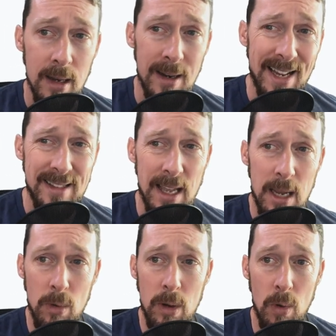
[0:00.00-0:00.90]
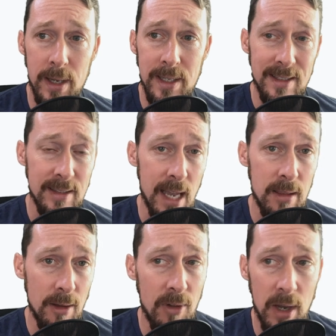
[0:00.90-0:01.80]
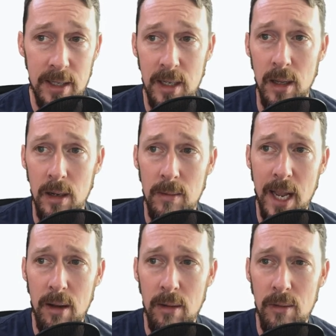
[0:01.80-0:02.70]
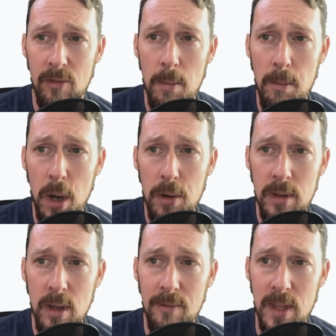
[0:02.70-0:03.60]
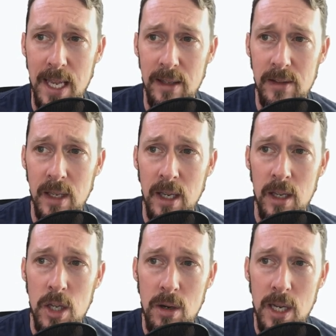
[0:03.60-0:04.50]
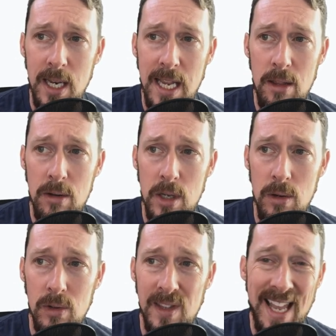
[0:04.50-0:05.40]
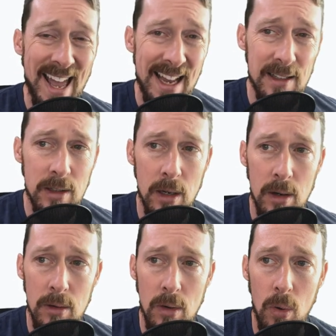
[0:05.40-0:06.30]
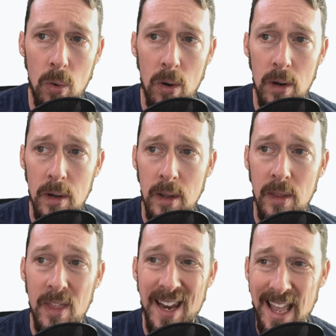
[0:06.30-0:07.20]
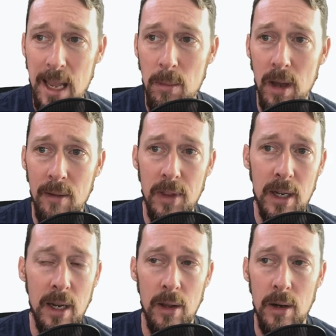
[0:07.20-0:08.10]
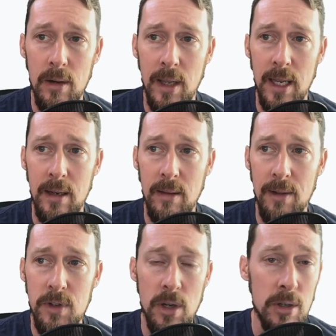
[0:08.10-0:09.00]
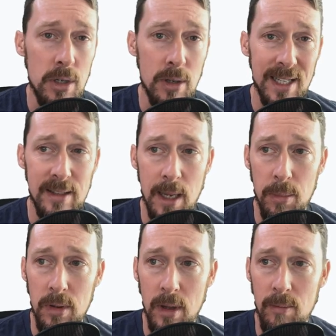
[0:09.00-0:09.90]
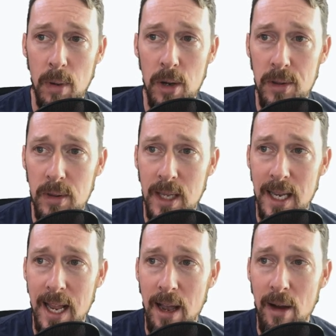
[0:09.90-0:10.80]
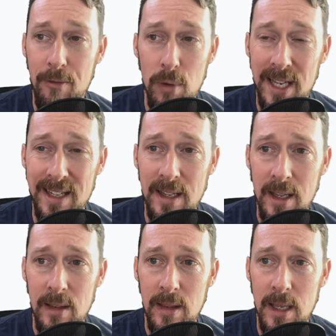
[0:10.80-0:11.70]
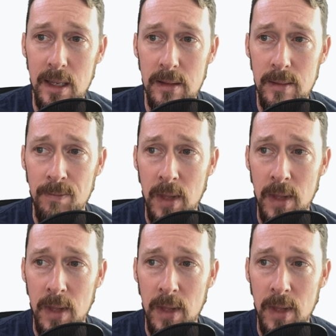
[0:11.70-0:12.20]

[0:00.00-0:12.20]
Next thing, we want to set the font color. Now, for both of these, you can either use the hex code or the name of the color. And I've showed you an example of both and how I've written these.